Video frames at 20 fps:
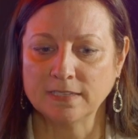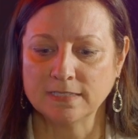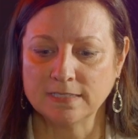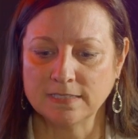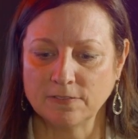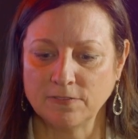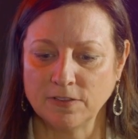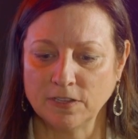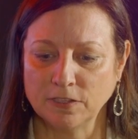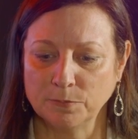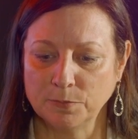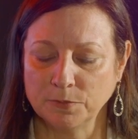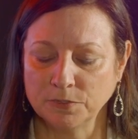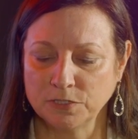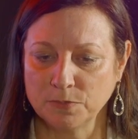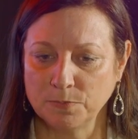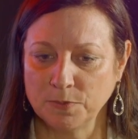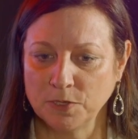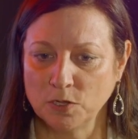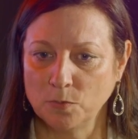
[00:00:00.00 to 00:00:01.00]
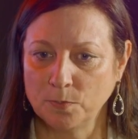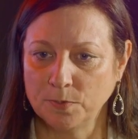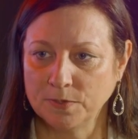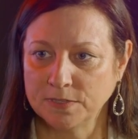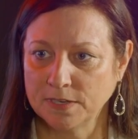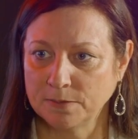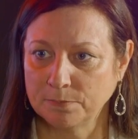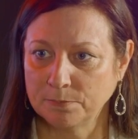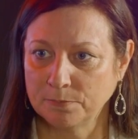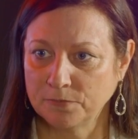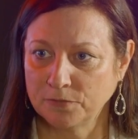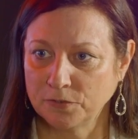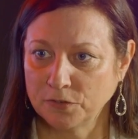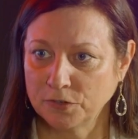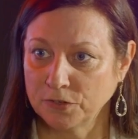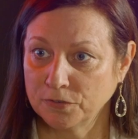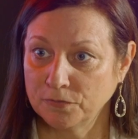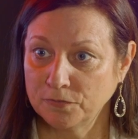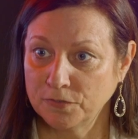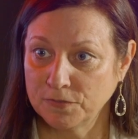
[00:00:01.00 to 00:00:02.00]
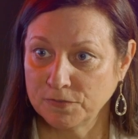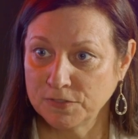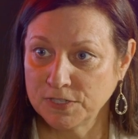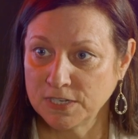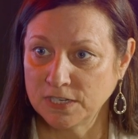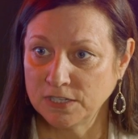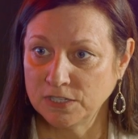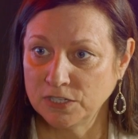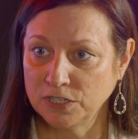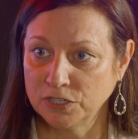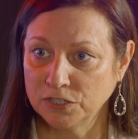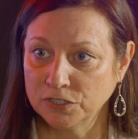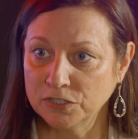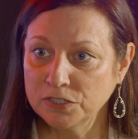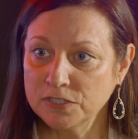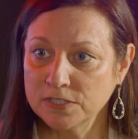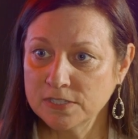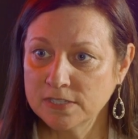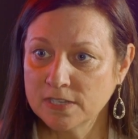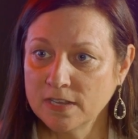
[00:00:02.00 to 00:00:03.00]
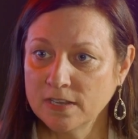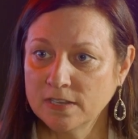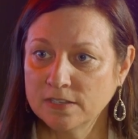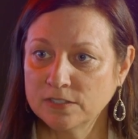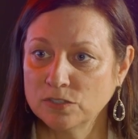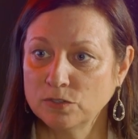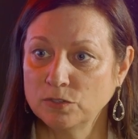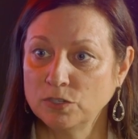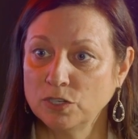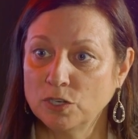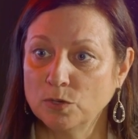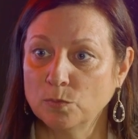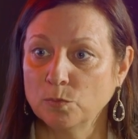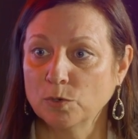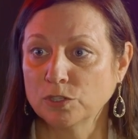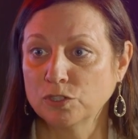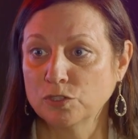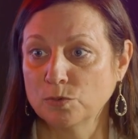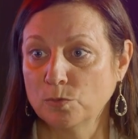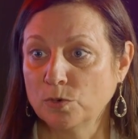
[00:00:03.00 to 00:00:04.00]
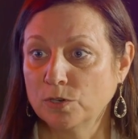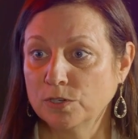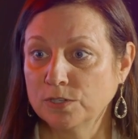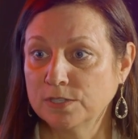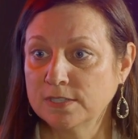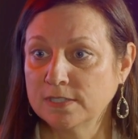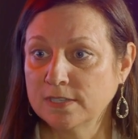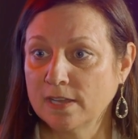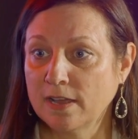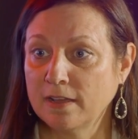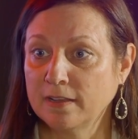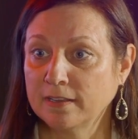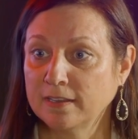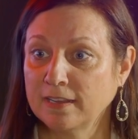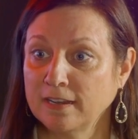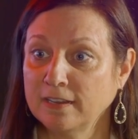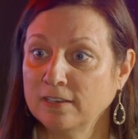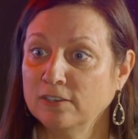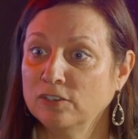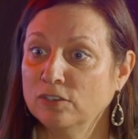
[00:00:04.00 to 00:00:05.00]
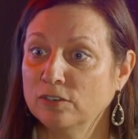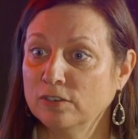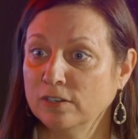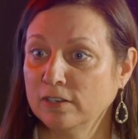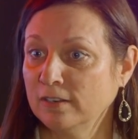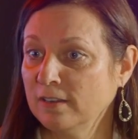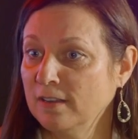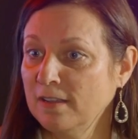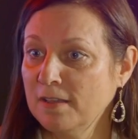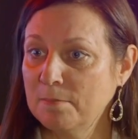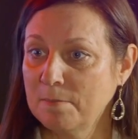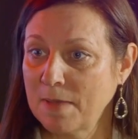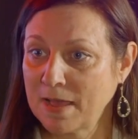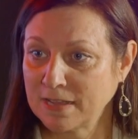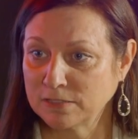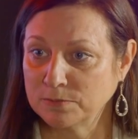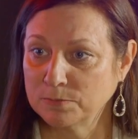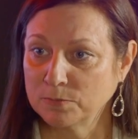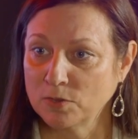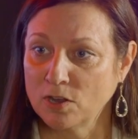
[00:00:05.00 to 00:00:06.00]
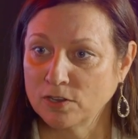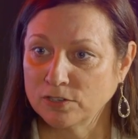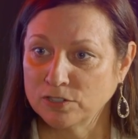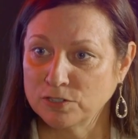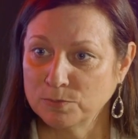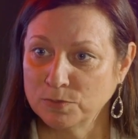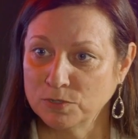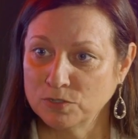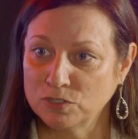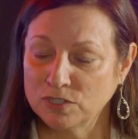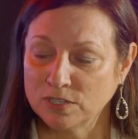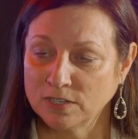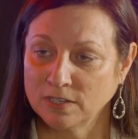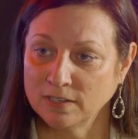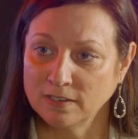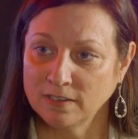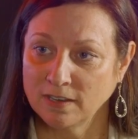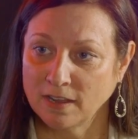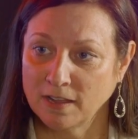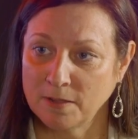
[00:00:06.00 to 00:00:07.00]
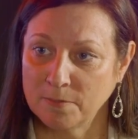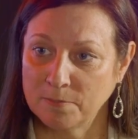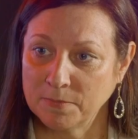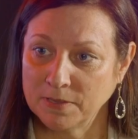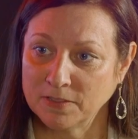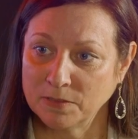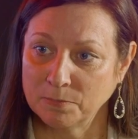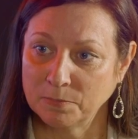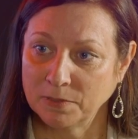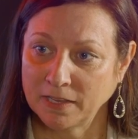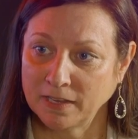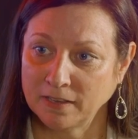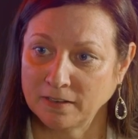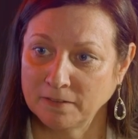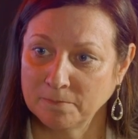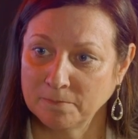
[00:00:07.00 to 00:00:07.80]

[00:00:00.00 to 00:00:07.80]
is available to be opened up for 15 years, so you can work towards getting your maximum contribution in the plan.